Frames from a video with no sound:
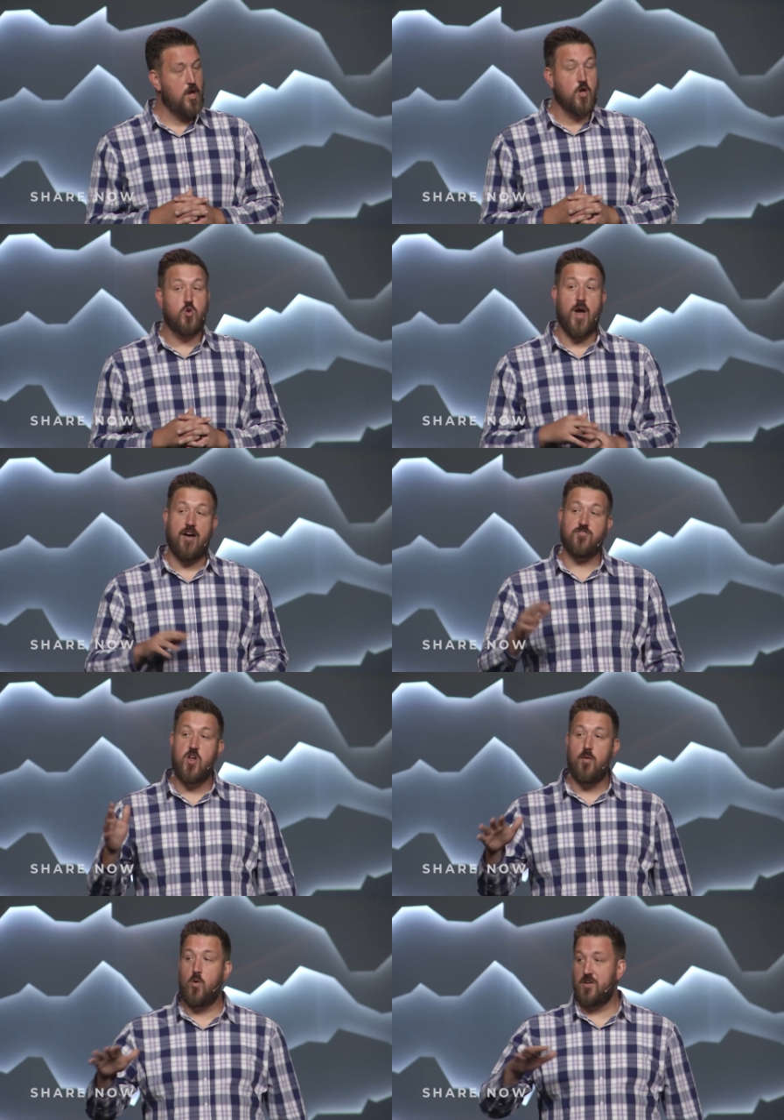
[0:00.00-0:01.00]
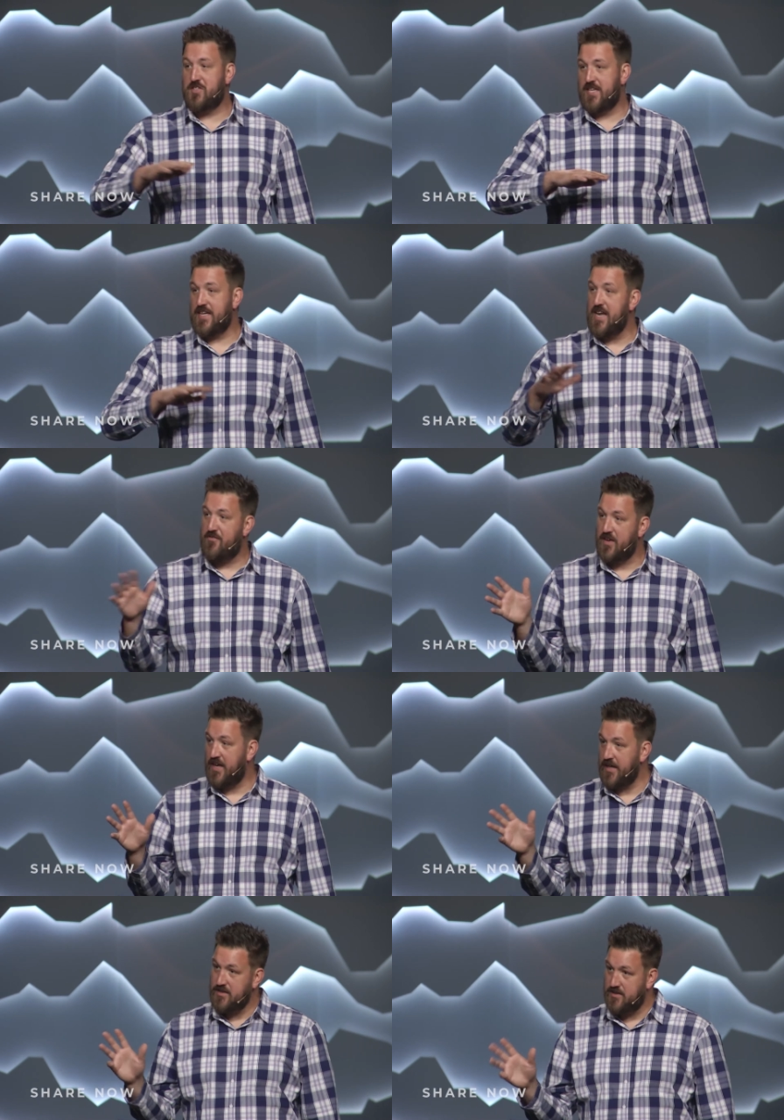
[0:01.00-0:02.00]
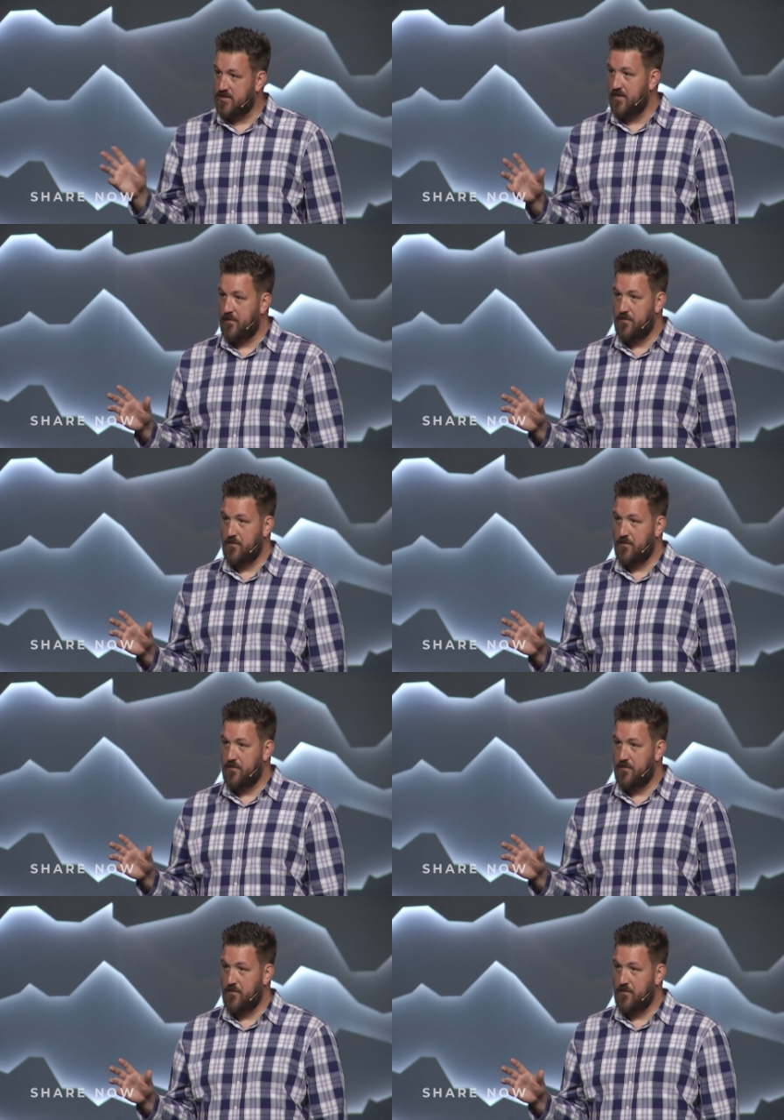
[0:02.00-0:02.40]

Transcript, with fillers: You have no more significance